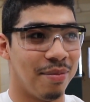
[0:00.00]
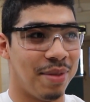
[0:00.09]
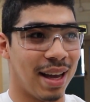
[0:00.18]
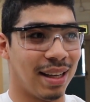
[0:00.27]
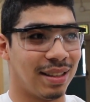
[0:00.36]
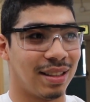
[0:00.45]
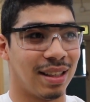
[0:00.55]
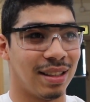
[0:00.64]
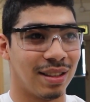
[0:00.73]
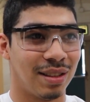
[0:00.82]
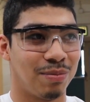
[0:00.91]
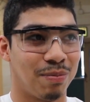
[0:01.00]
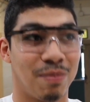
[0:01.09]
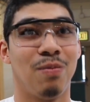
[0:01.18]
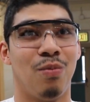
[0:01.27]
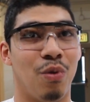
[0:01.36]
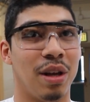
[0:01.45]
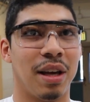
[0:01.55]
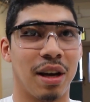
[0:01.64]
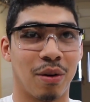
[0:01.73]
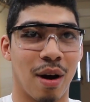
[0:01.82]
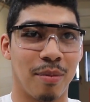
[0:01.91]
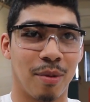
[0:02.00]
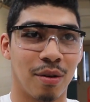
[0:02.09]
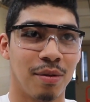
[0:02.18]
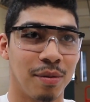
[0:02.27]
this is really incredible.